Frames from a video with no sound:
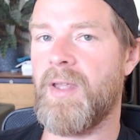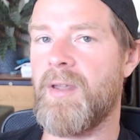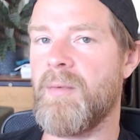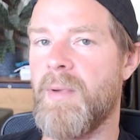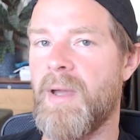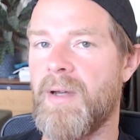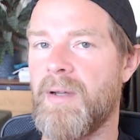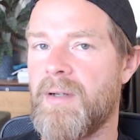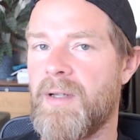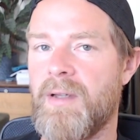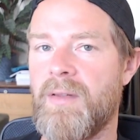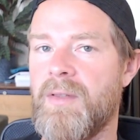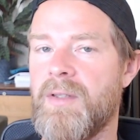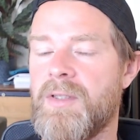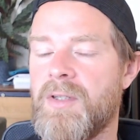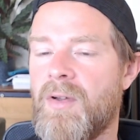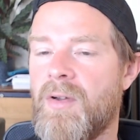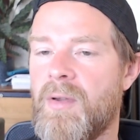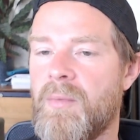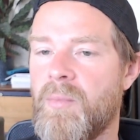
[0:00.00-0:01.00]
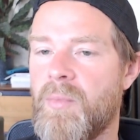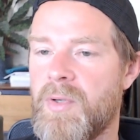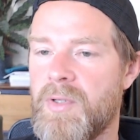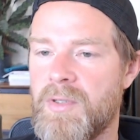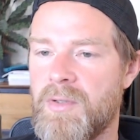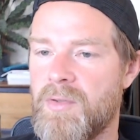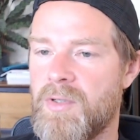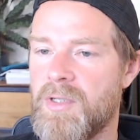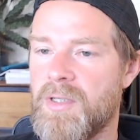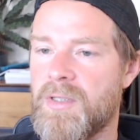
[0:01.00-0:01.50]
about it at the time when
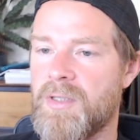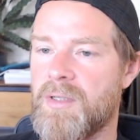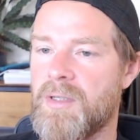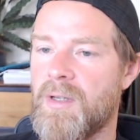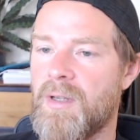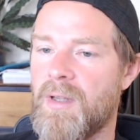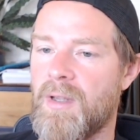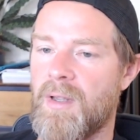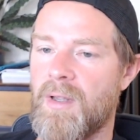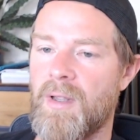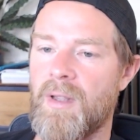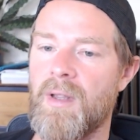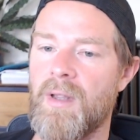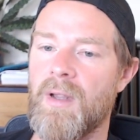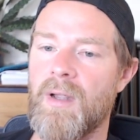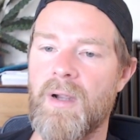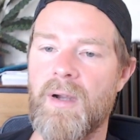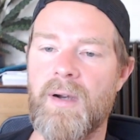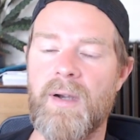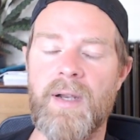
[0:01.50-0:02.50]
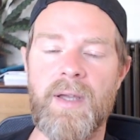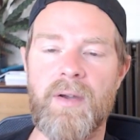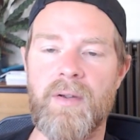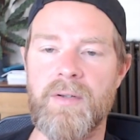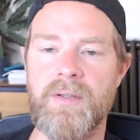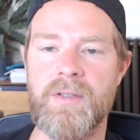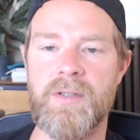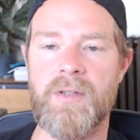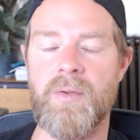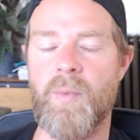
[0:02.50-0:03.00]
you just click
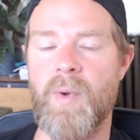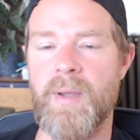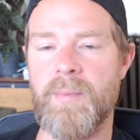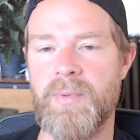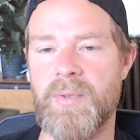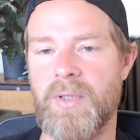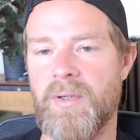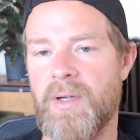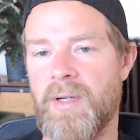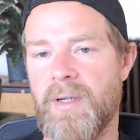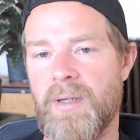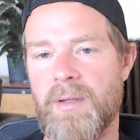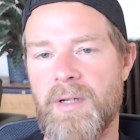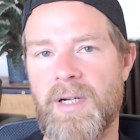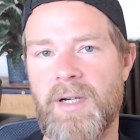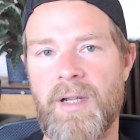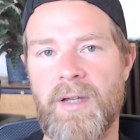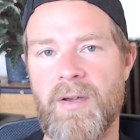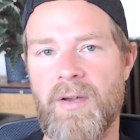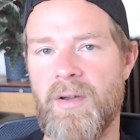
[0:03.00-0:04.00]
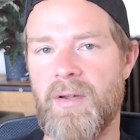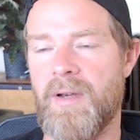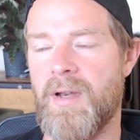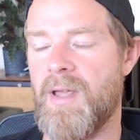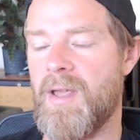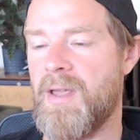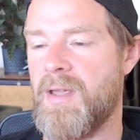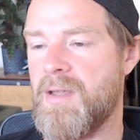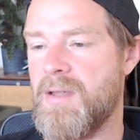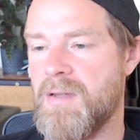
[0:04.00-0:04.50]
onto the website, click on
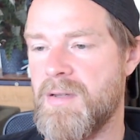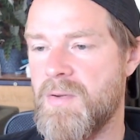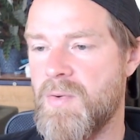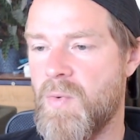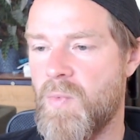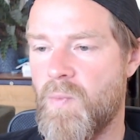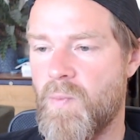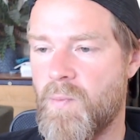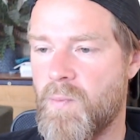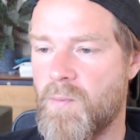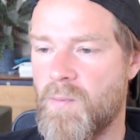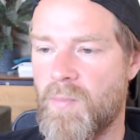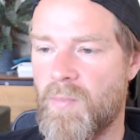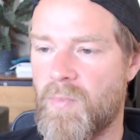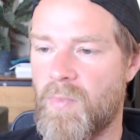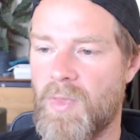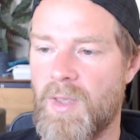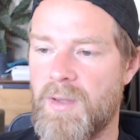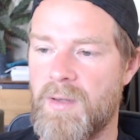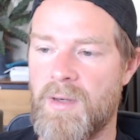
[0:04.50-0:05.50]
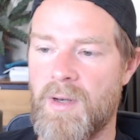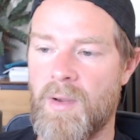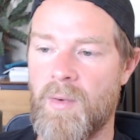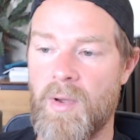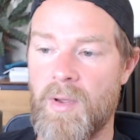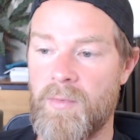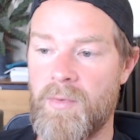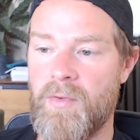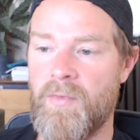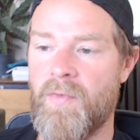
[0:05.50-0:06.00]

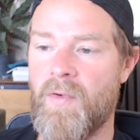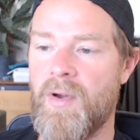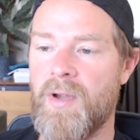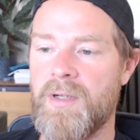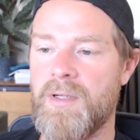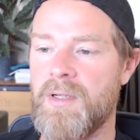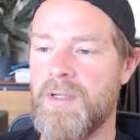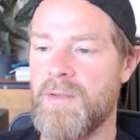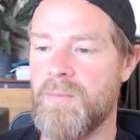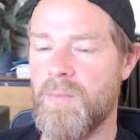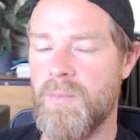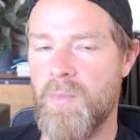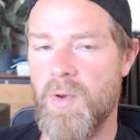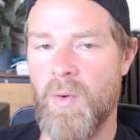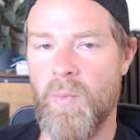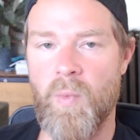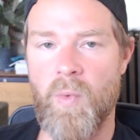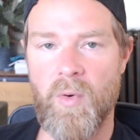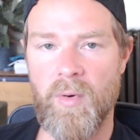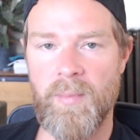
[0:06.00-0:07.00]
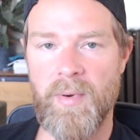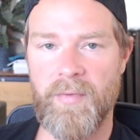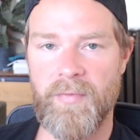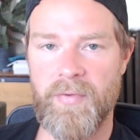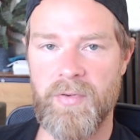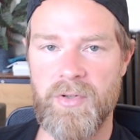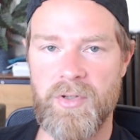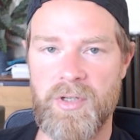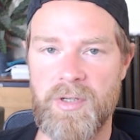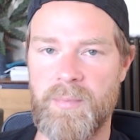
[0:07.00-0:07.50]
you find a water block for
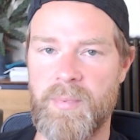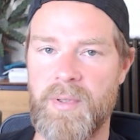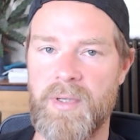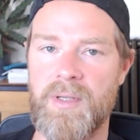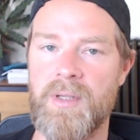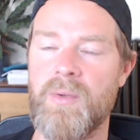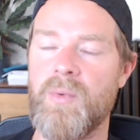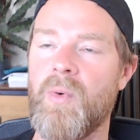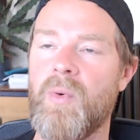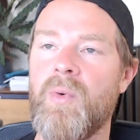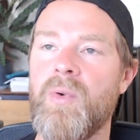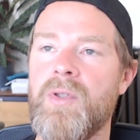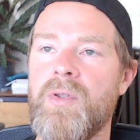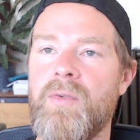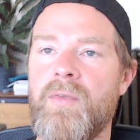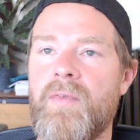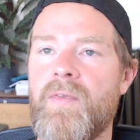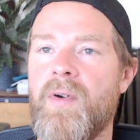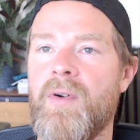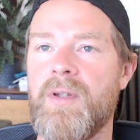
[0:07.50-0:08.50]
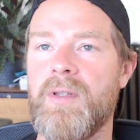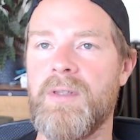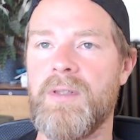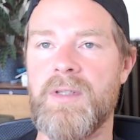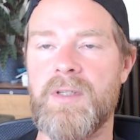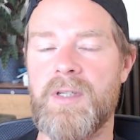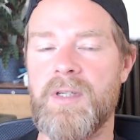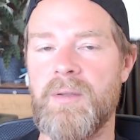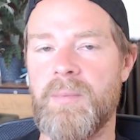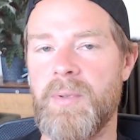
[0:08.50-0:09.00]
your GPU, or you find the
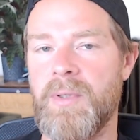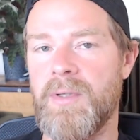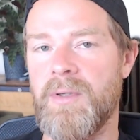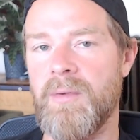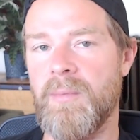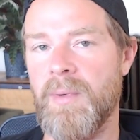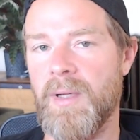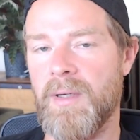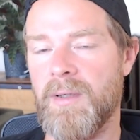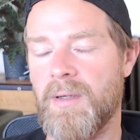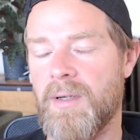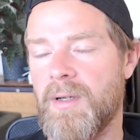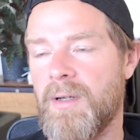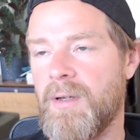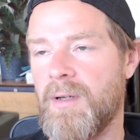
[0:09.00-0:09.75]
CPU block,